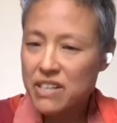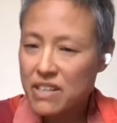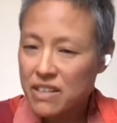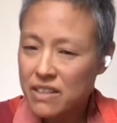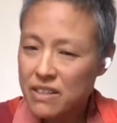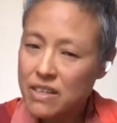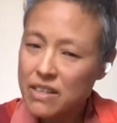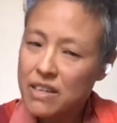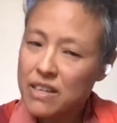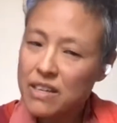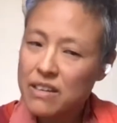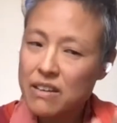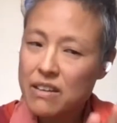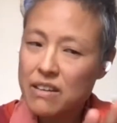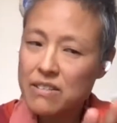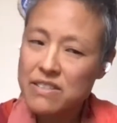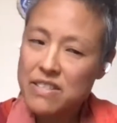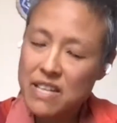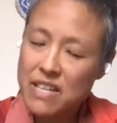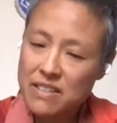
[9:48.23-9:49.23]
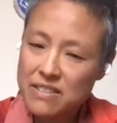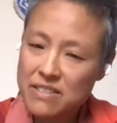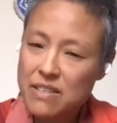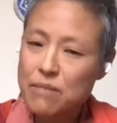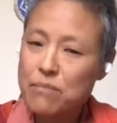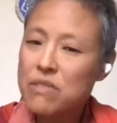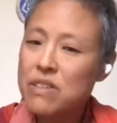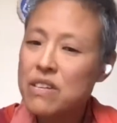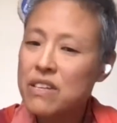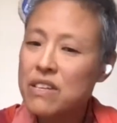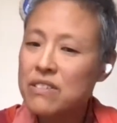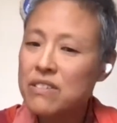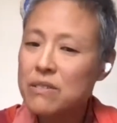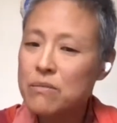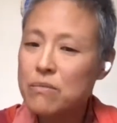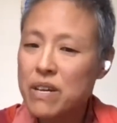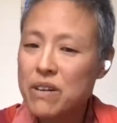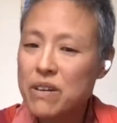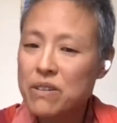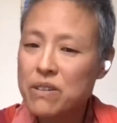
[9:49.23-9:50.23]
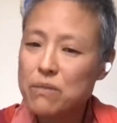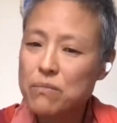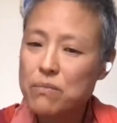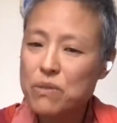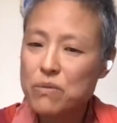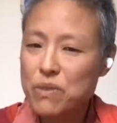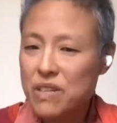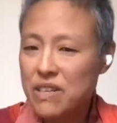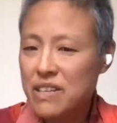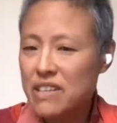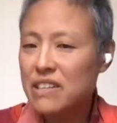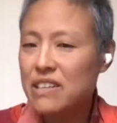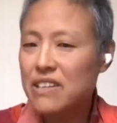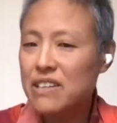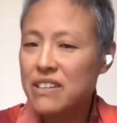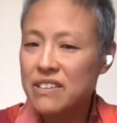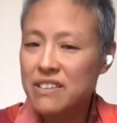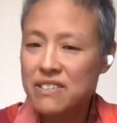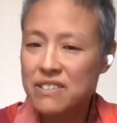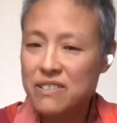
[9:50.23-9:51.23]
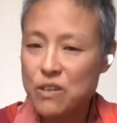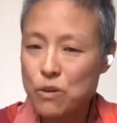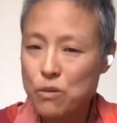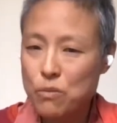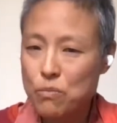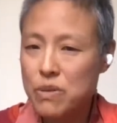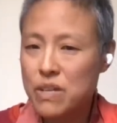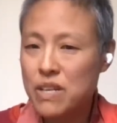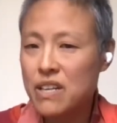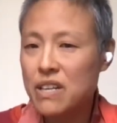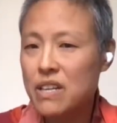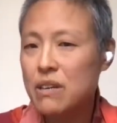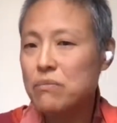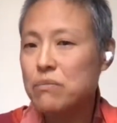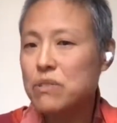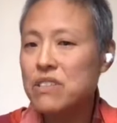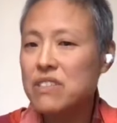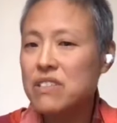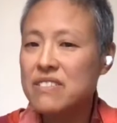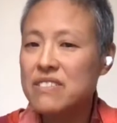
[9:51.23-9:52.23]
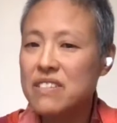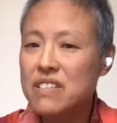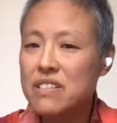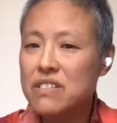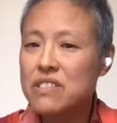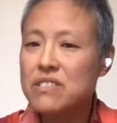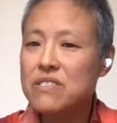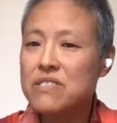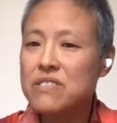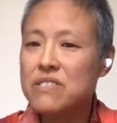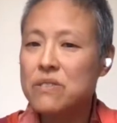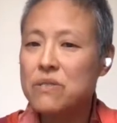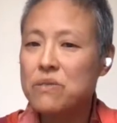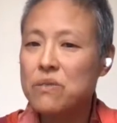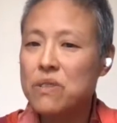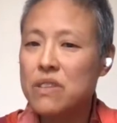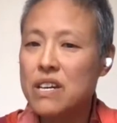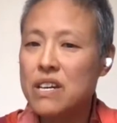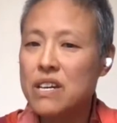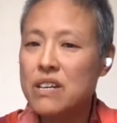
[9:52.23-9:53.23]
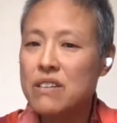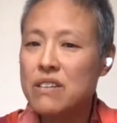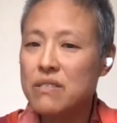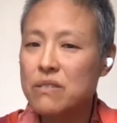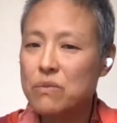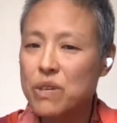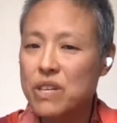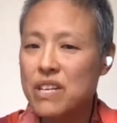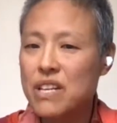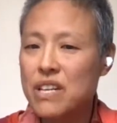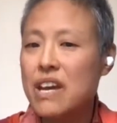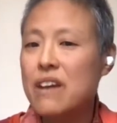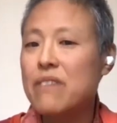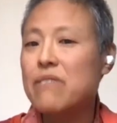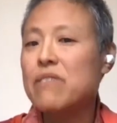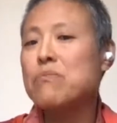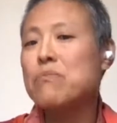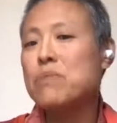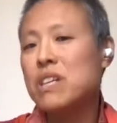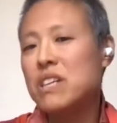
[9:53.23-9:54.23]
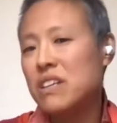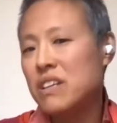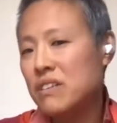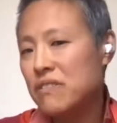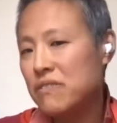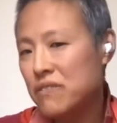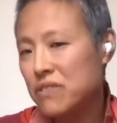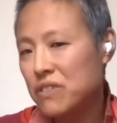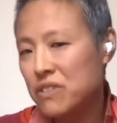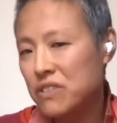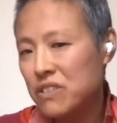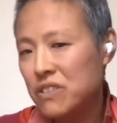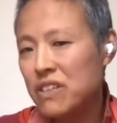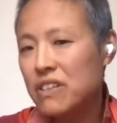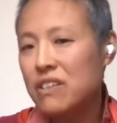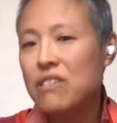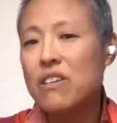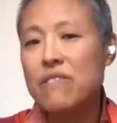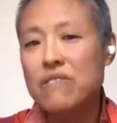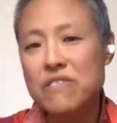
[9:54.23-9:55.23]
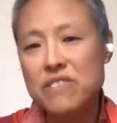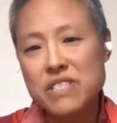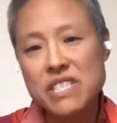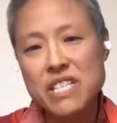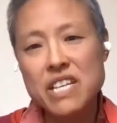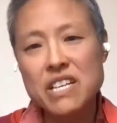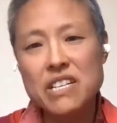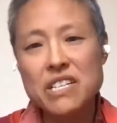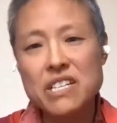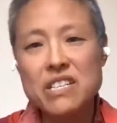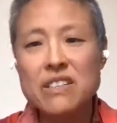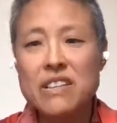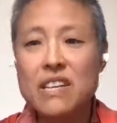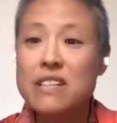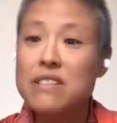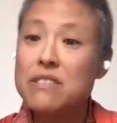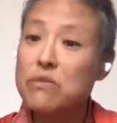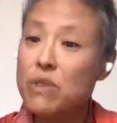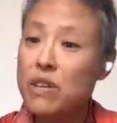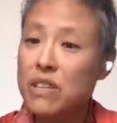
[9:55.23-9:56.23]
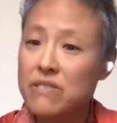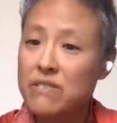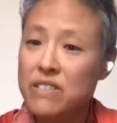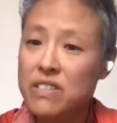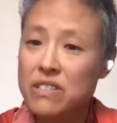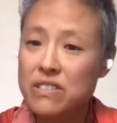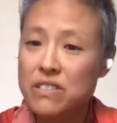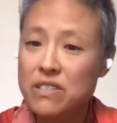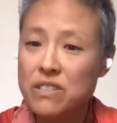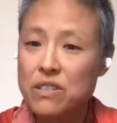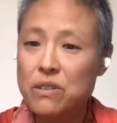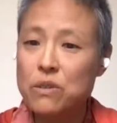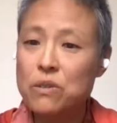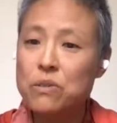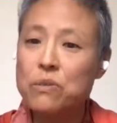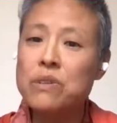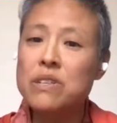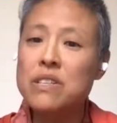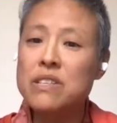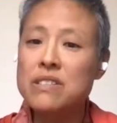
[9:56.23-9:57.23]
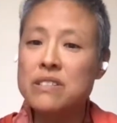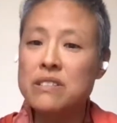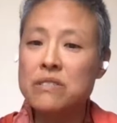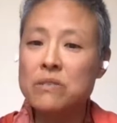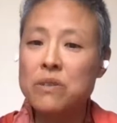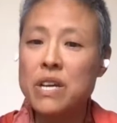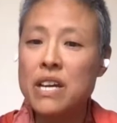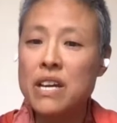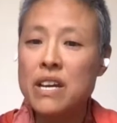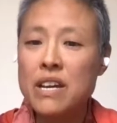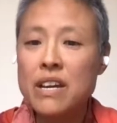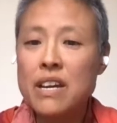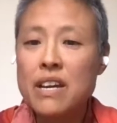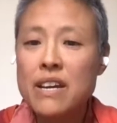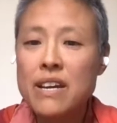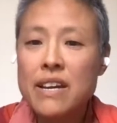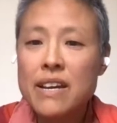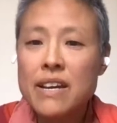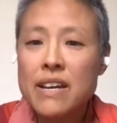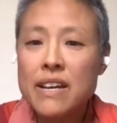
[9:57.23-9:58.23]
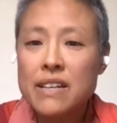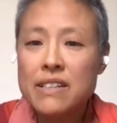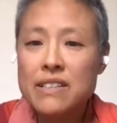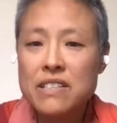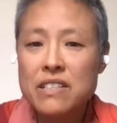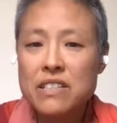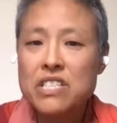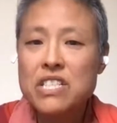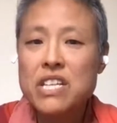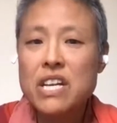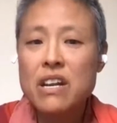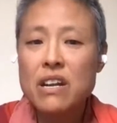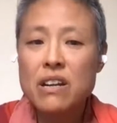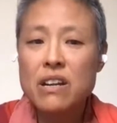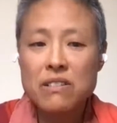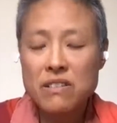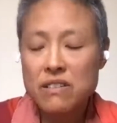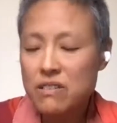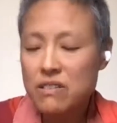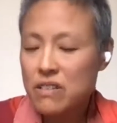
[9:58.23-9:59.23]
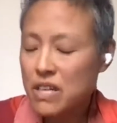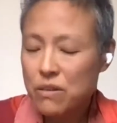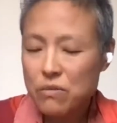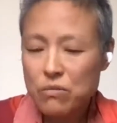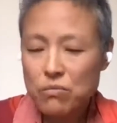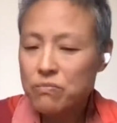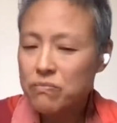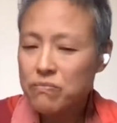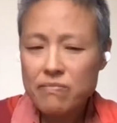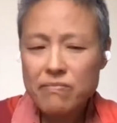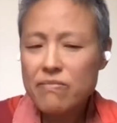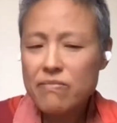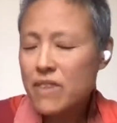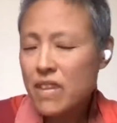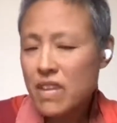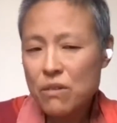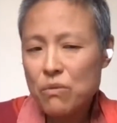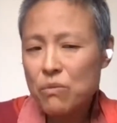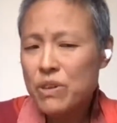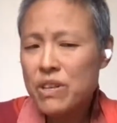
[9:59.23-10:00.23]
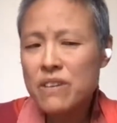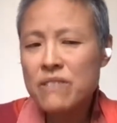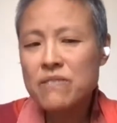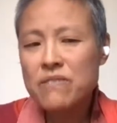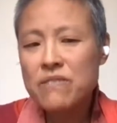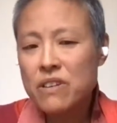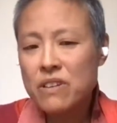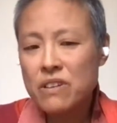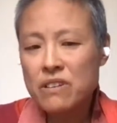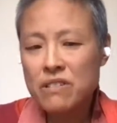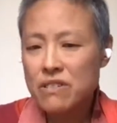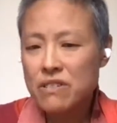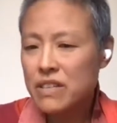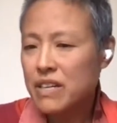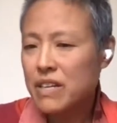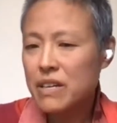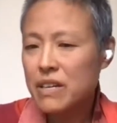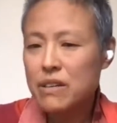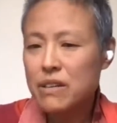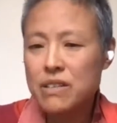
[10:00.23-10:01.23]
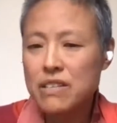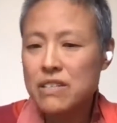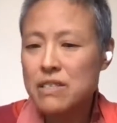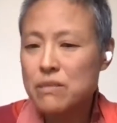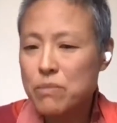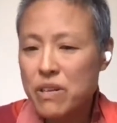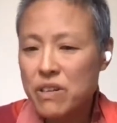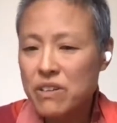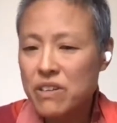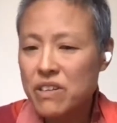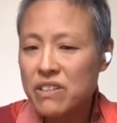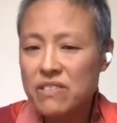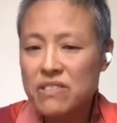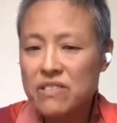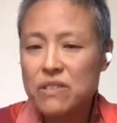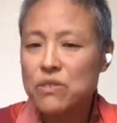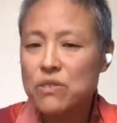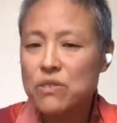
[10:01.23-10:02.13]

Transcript: I think I'll say some things about it, but what I'd like is to open it up to discussion so that we can have a meaningful conversation that's relevant to you and to share whatever experiences or